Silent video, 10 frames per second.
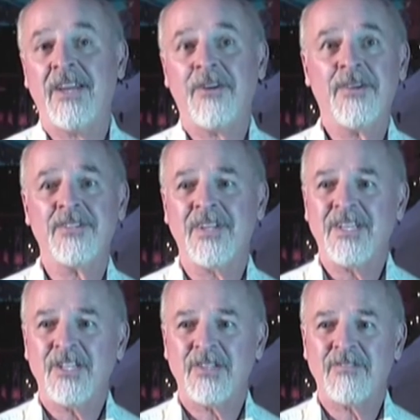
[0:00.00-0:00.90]
here is
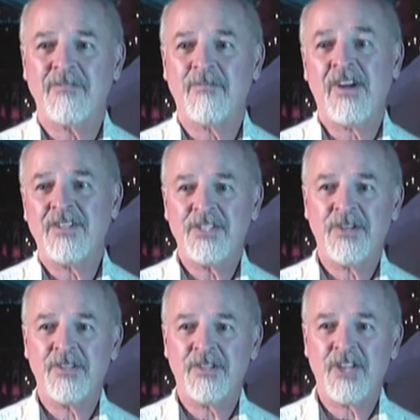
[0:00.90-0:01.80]

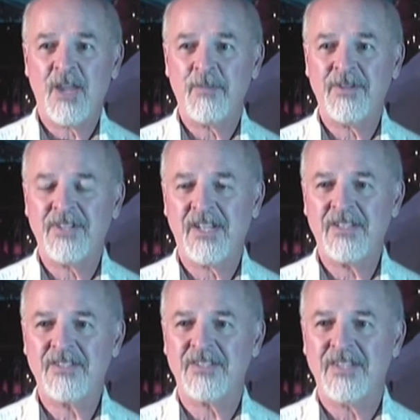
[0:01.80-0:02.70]
volunteering their time and
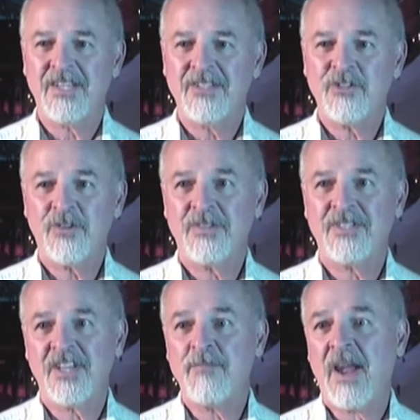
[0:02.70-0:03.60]
talents so
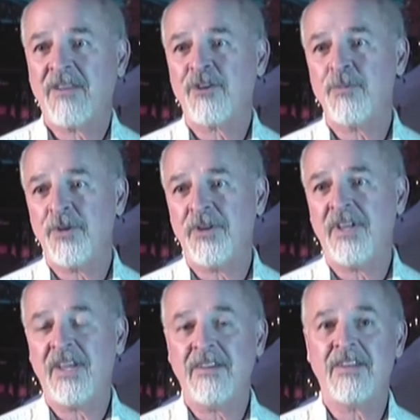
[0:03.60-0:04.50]
to give back to the
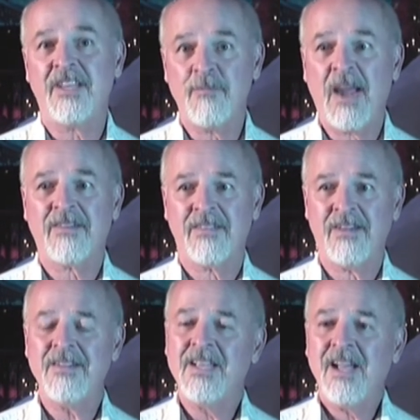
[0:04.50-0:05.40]
community, give back to
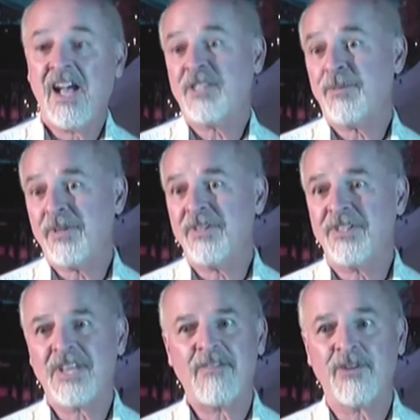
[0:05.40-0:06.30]
the hospital, and
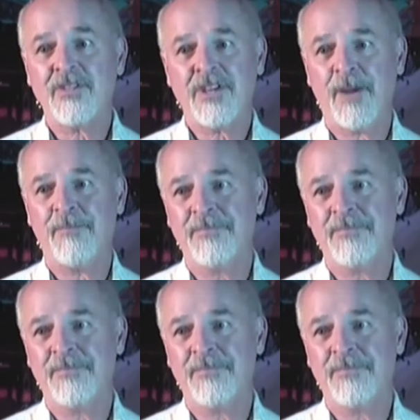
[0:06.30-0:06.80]
just have a good time.